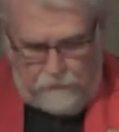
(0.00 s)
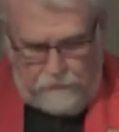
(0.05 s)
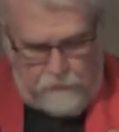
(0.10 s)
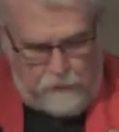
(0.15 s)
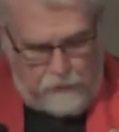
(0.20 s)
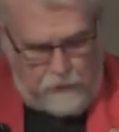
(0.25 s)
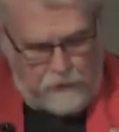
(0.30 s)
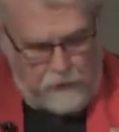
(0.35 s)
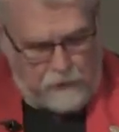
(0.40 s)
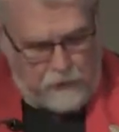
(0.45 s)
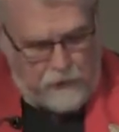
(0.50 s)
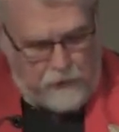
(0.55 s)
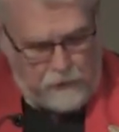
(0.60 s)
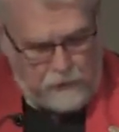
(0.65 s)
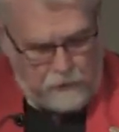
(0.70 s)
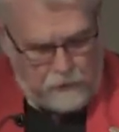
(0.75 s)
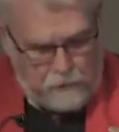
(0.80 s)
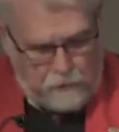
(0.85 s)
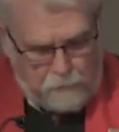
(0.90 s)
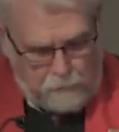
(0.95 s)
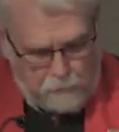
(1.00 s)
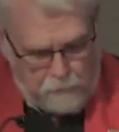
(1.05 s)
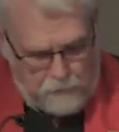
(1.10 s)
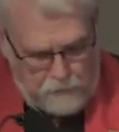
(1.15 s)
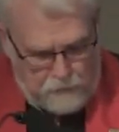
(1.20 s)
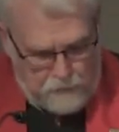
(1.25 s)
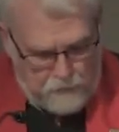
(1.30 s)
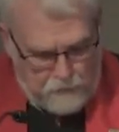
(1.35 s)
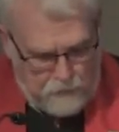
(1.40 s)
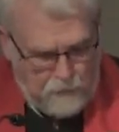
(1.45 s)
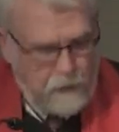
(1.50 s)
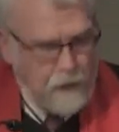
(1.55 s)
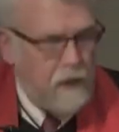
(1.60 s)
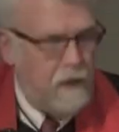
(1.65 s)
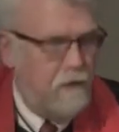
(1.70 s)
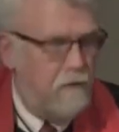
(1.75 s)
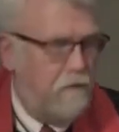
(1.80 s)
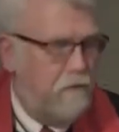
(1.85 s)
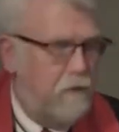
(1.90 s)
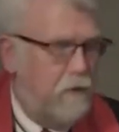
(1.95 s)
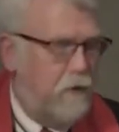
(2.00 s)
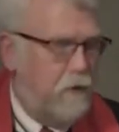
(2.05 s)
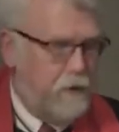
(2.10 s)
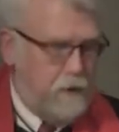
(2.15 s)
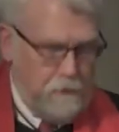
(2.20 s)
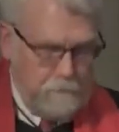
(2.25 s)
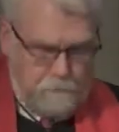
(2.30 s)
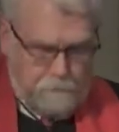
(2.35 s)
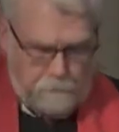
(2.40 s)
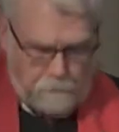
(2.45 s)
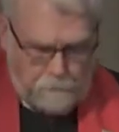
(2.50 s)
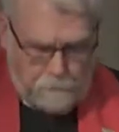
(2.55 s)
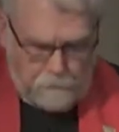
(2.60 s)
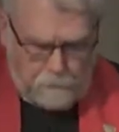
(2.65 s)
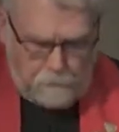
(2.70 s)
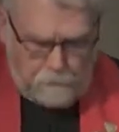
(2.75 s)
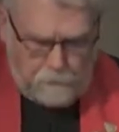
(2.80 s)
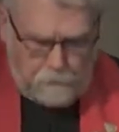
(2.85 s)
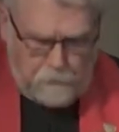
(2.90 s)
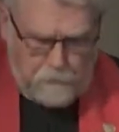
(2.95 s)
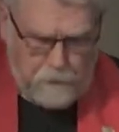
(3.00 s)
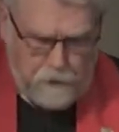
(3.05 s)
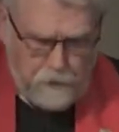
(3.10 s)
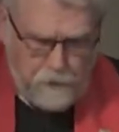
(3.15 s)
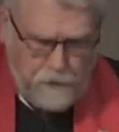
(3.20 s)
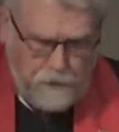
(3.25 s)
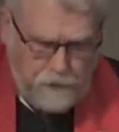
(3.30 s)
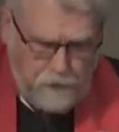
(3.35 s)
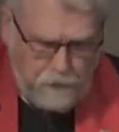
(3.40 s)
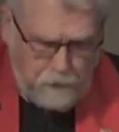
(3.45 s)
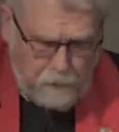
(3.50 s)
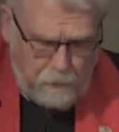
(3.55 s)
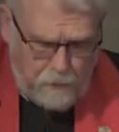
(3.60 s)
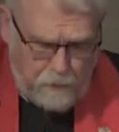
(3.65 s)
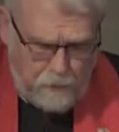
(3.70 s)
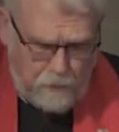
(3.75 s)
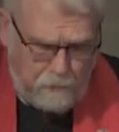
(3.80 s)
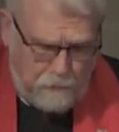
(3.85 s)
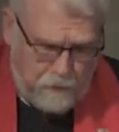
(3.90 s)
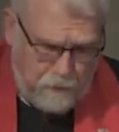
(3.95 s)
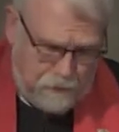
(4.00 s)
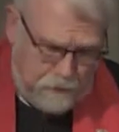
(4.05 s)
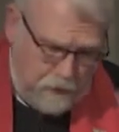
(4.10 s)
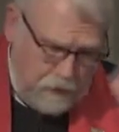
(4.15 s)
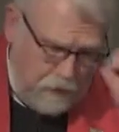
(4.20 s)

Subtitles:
at Lancaster Prison in California, someone he visited